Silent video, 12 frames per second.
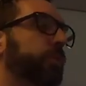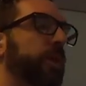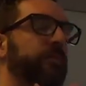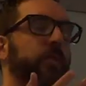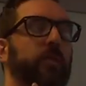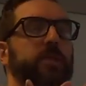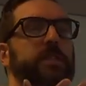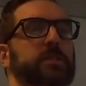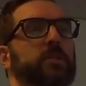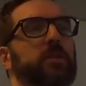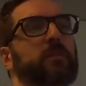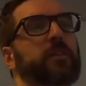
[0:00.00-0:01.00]
We have over
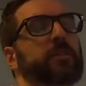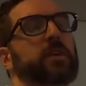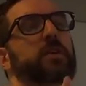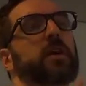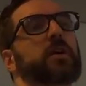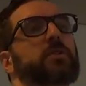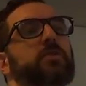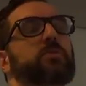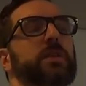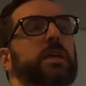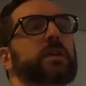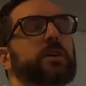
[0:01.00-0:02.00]
650
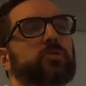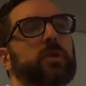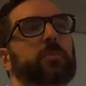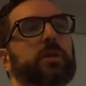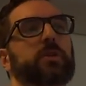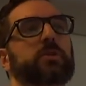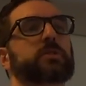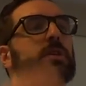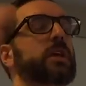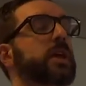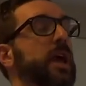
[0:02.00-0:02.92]
unique contributors.